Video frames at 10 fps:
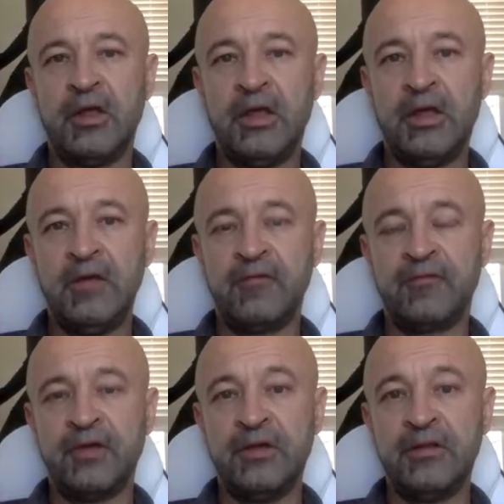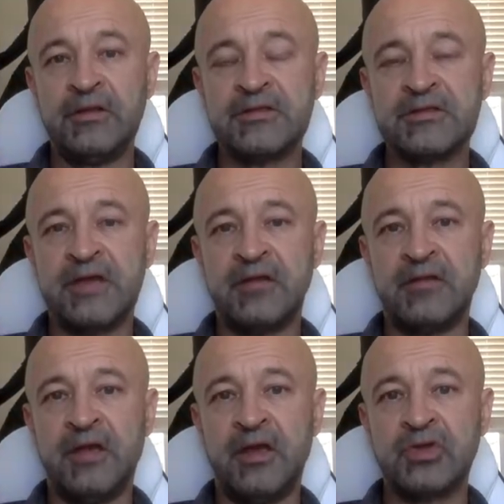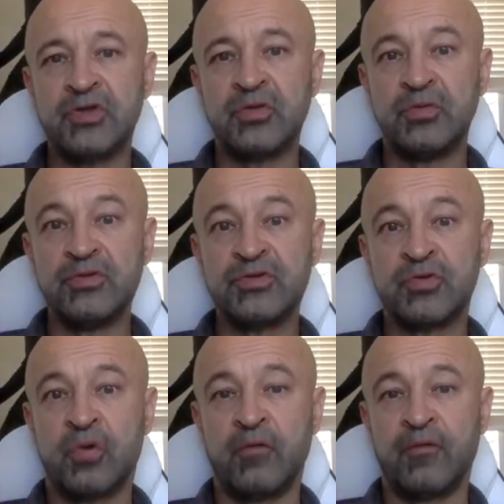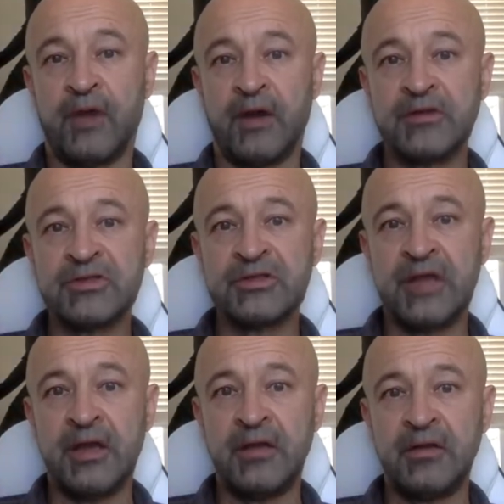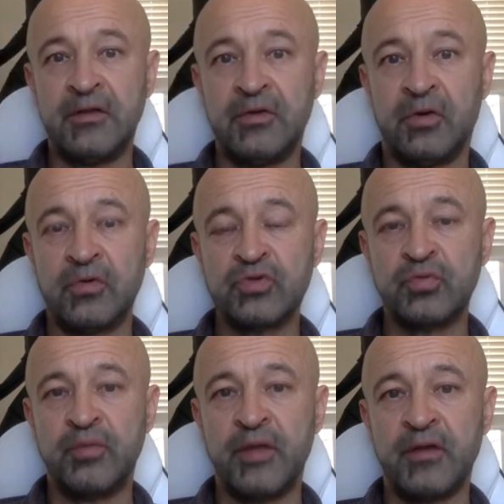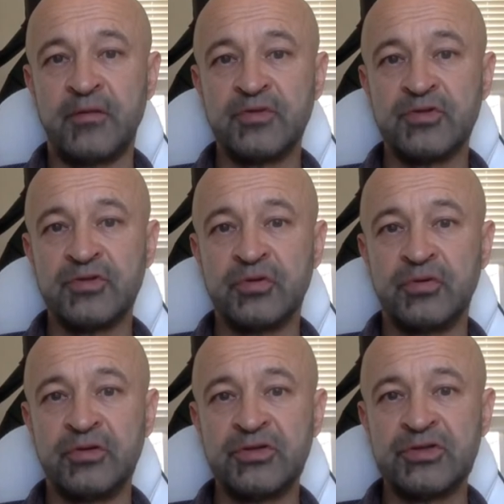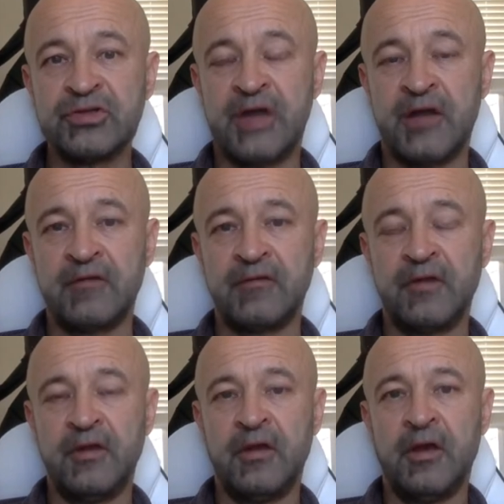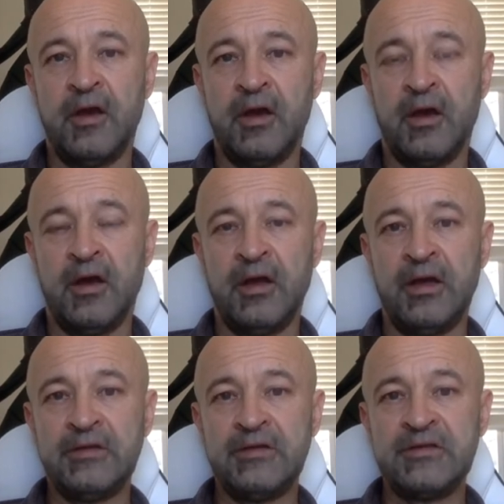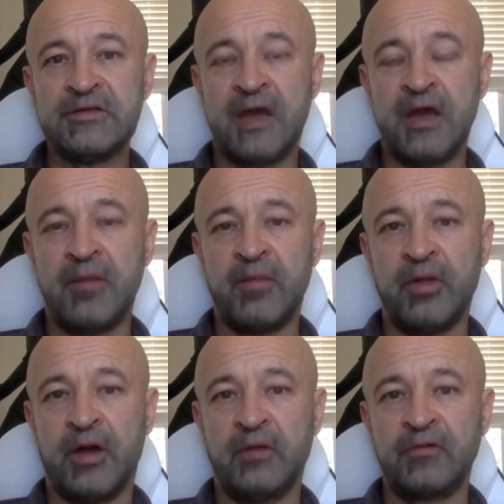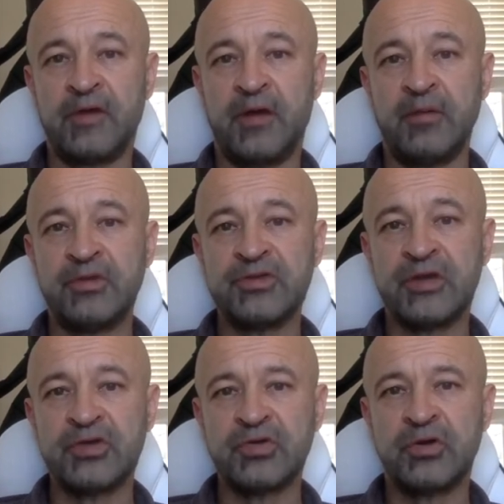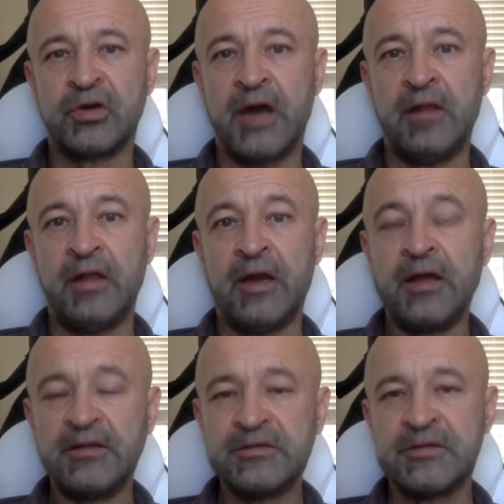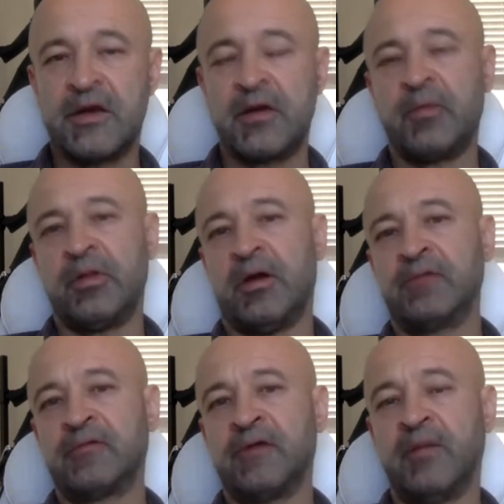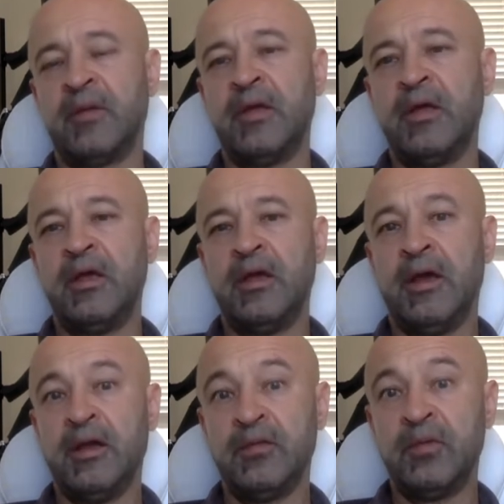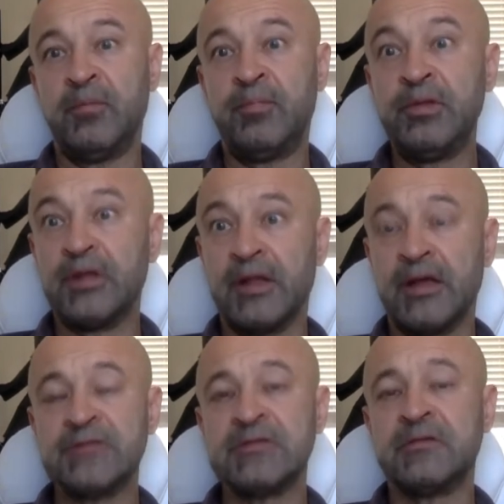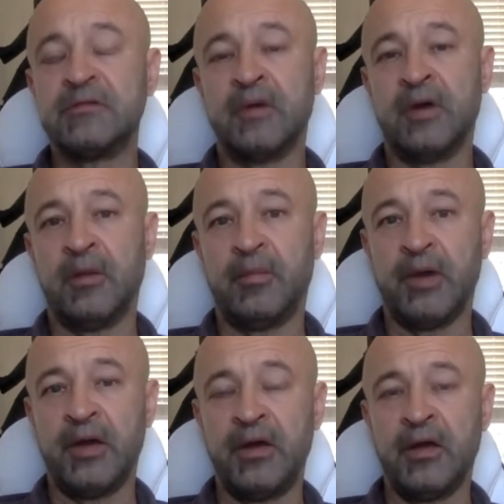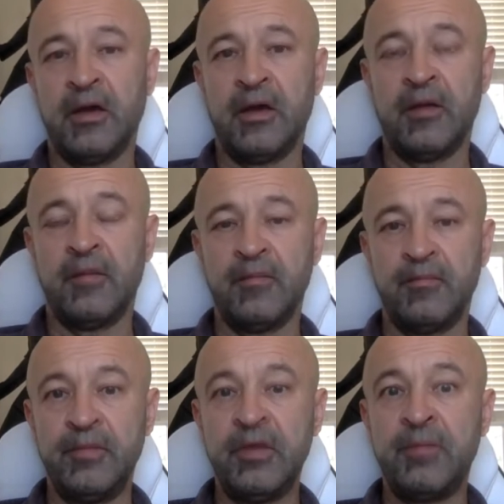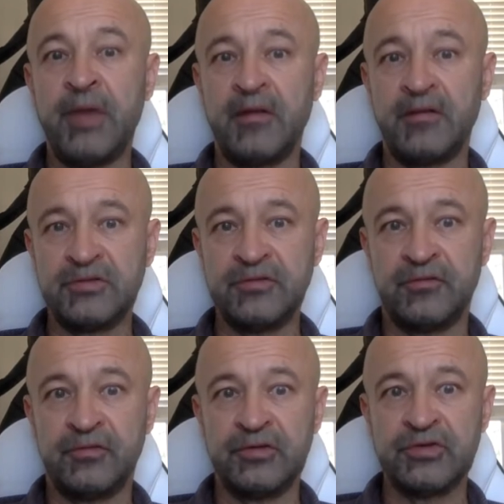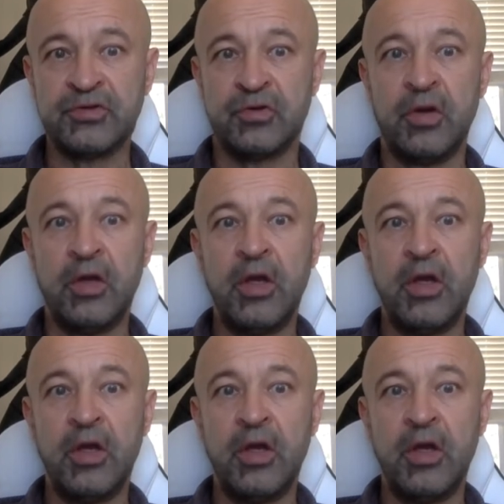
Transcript: if in this state the agent withdraw funds, then it goes to bankruptcy. So this is not uh, a desirable outcome, it's actually highly undesirable outcome and we penalize it uh, by a uh, big penalty for this. So